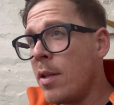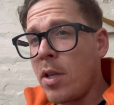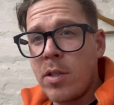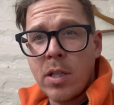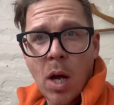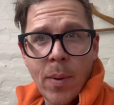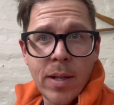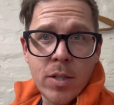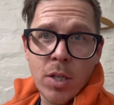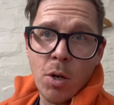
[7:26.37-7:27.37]
Does it go
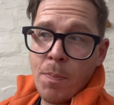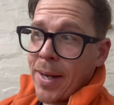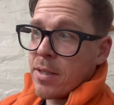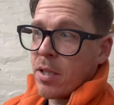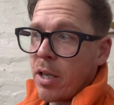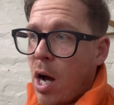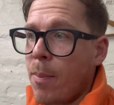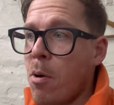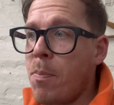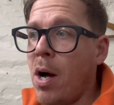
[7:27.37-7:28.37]
back into the car
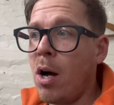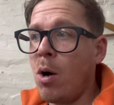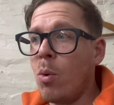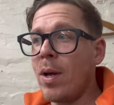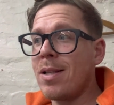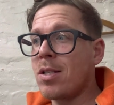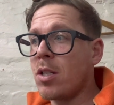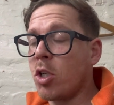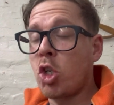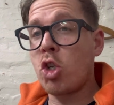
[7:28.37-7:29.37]
boot pile, into
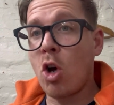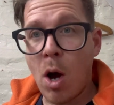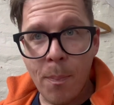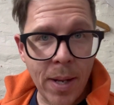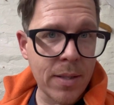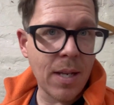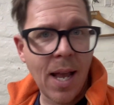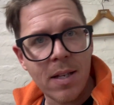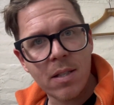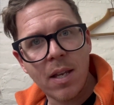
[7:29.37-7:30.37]
the shop, into
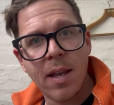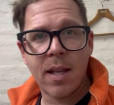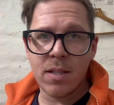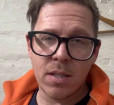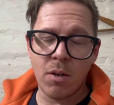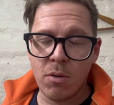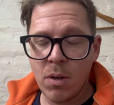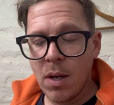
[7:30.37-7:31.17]
Etsy, into